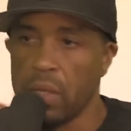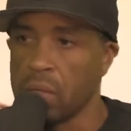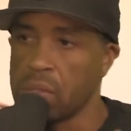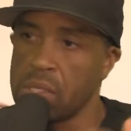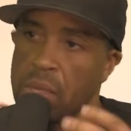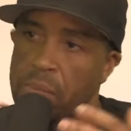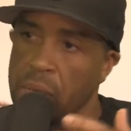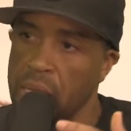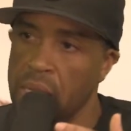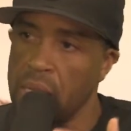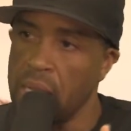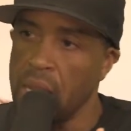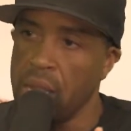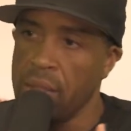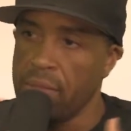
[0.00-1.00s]
or
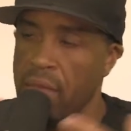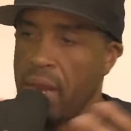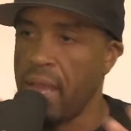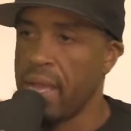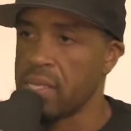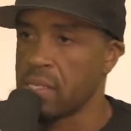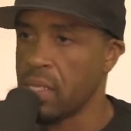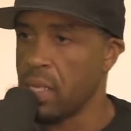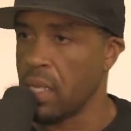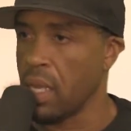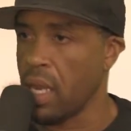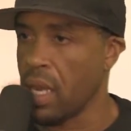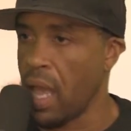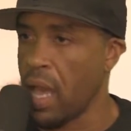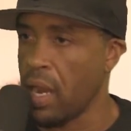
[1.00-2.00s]
somebody that has
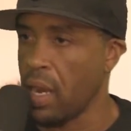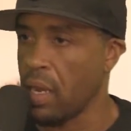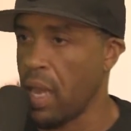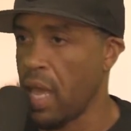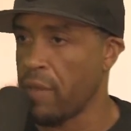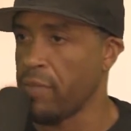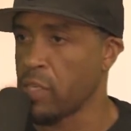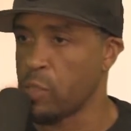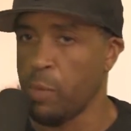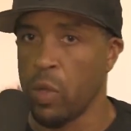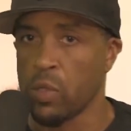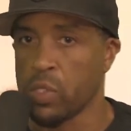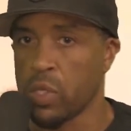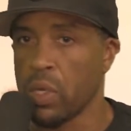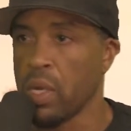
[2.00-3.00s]
a lot of
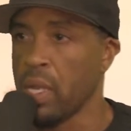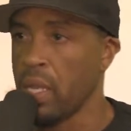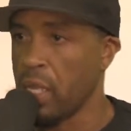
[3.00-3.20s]
exposure